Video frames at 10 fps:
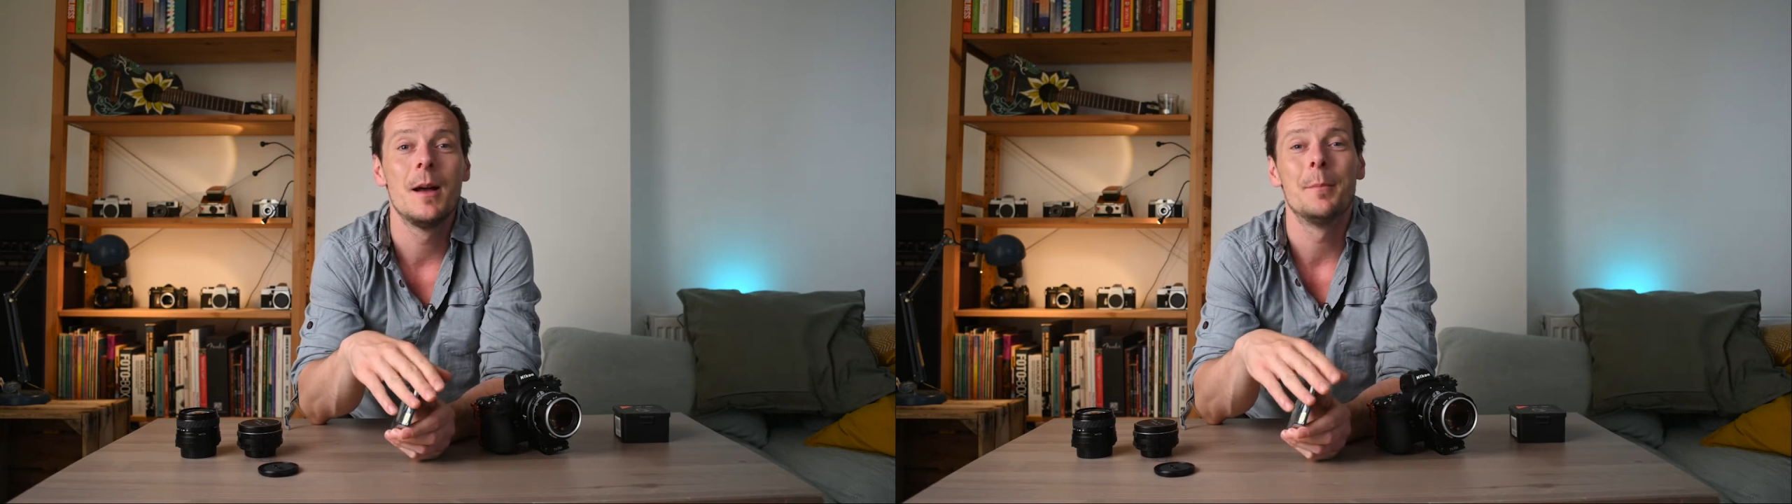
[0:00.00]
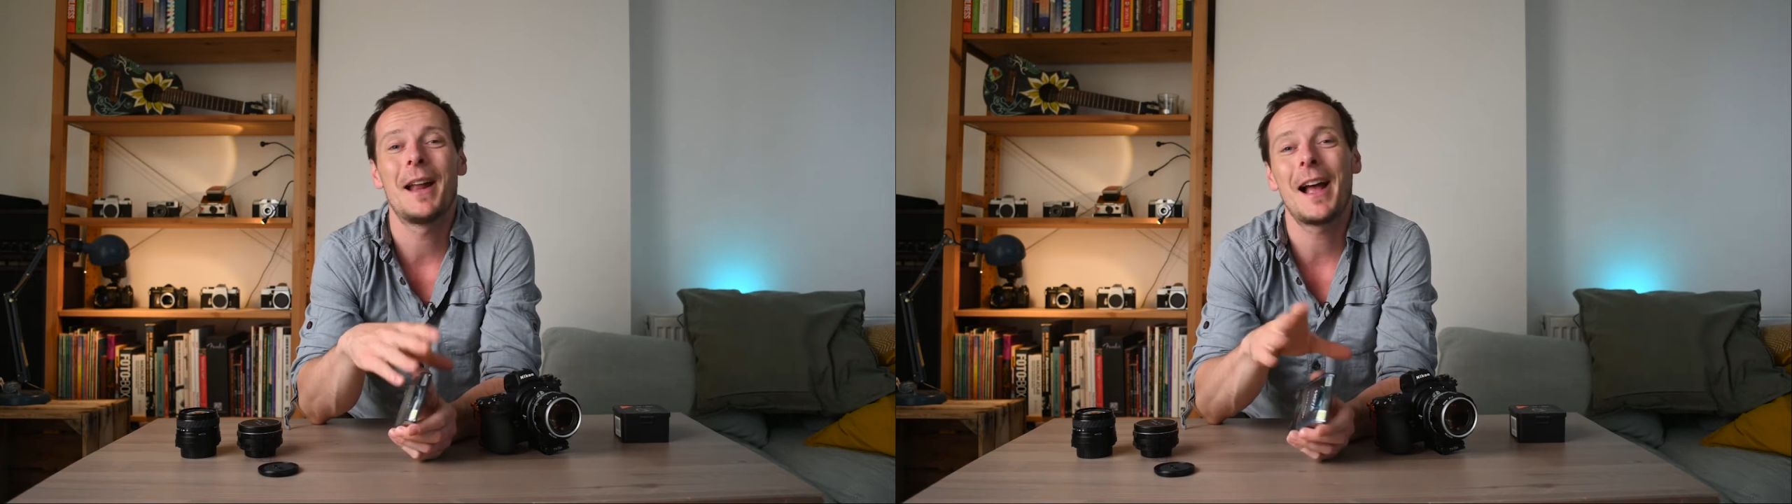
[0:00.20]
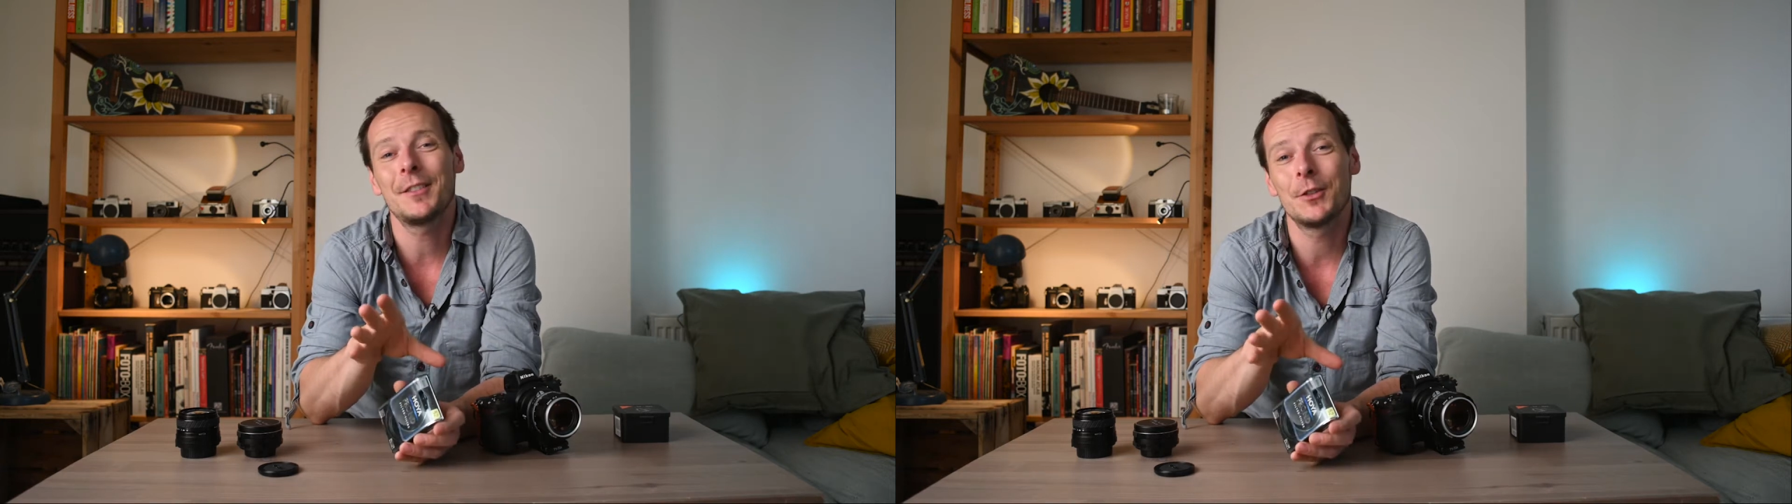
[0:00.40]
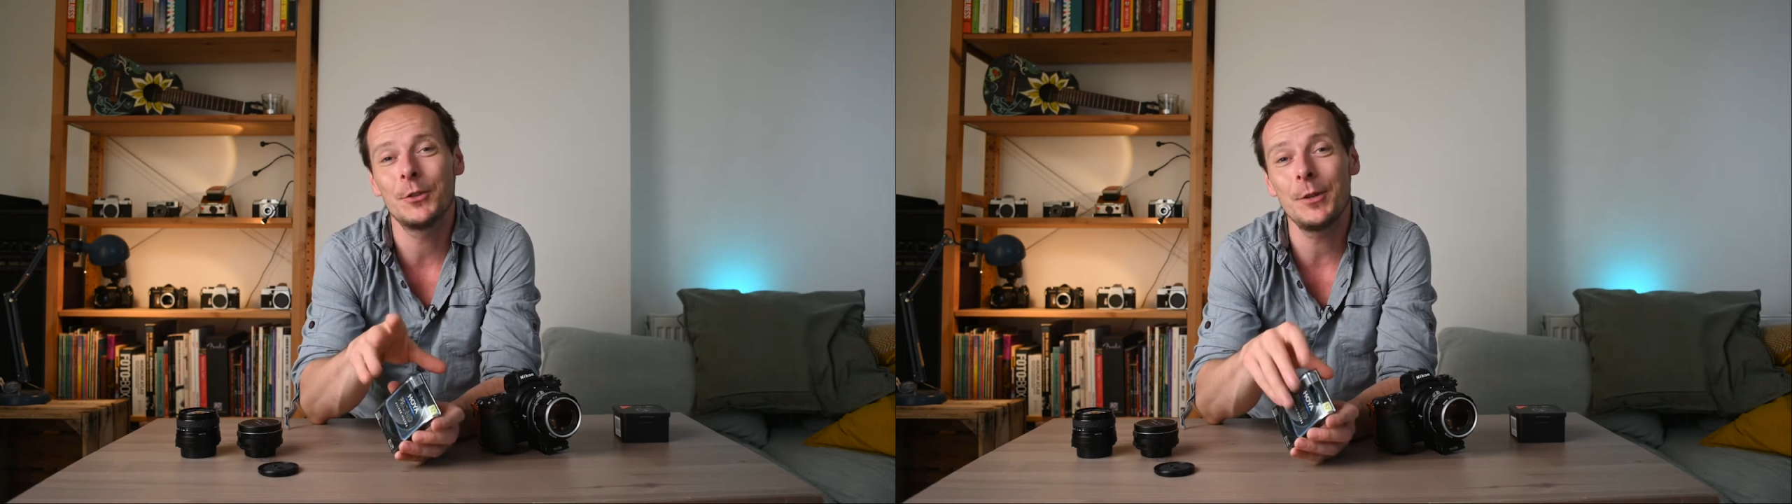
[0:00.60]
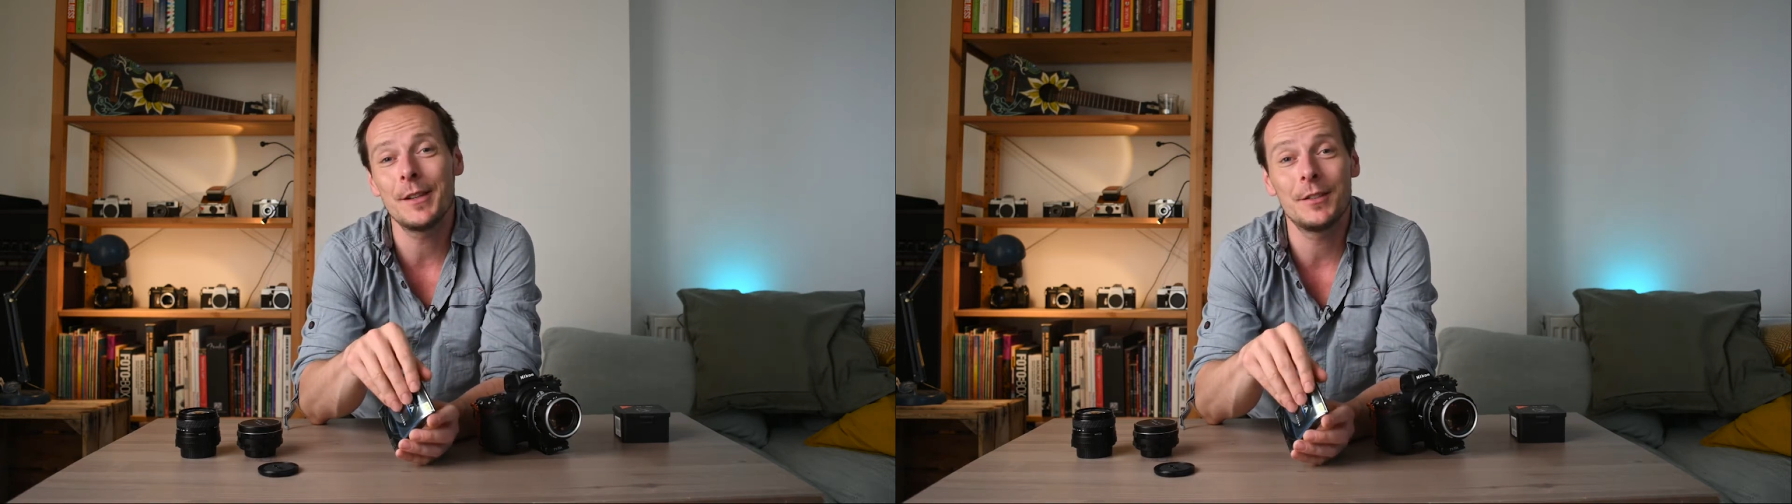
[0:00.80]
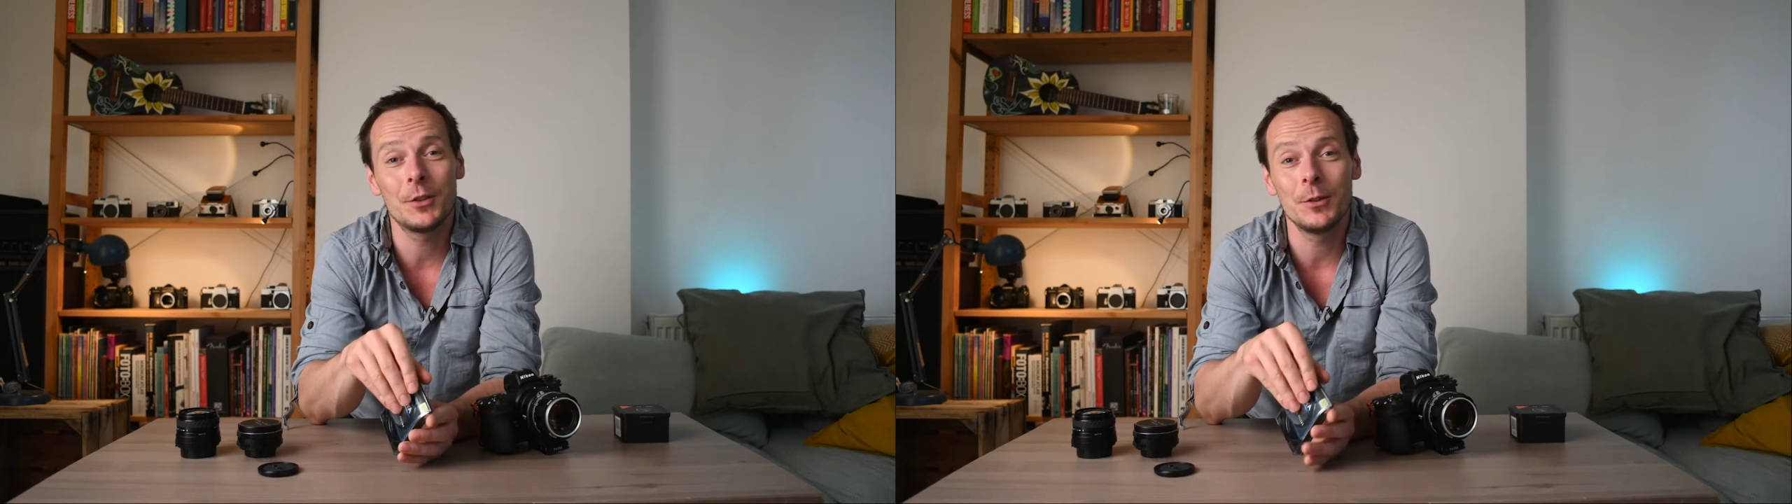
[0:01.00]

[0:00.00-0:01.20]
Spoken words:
But as you're doing this, you're